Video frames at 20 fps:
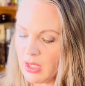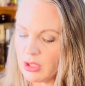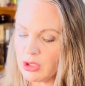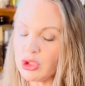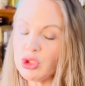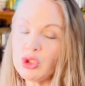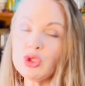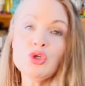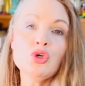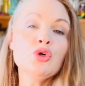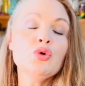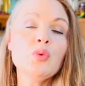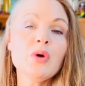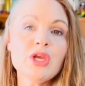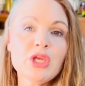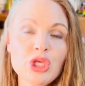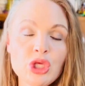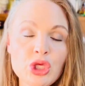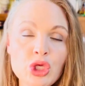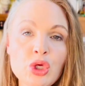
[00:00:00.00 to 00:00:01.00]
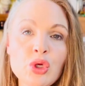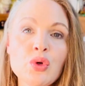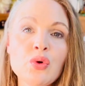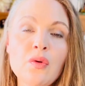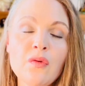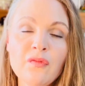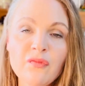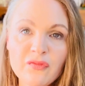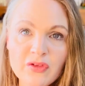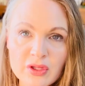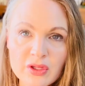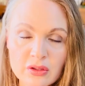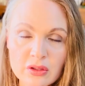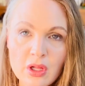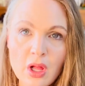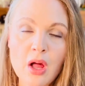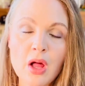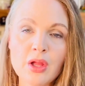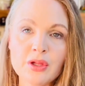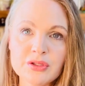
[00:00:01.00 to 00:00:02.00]
Do what you feel
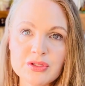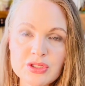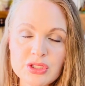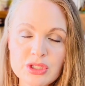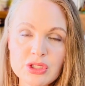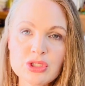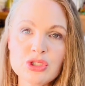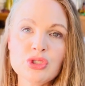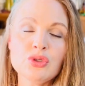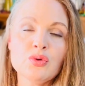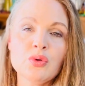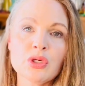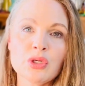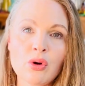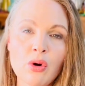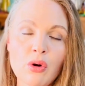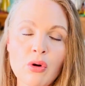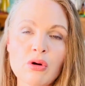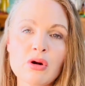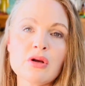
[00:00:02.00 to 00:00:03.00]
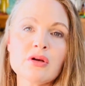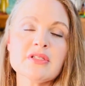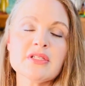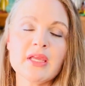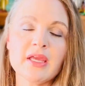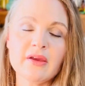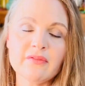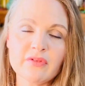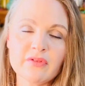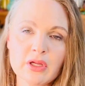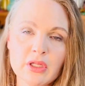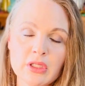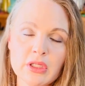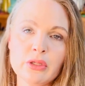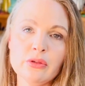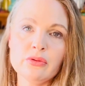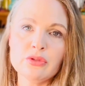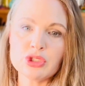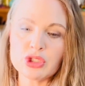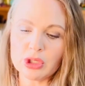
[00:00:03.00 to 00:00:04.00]
called to do in order to have
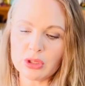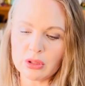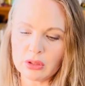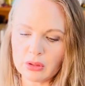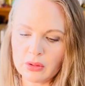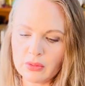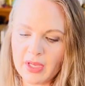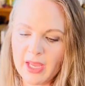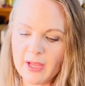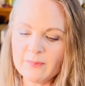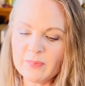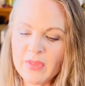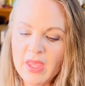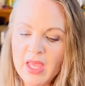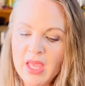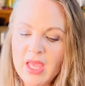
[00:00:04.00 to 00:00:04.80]
closure, okay?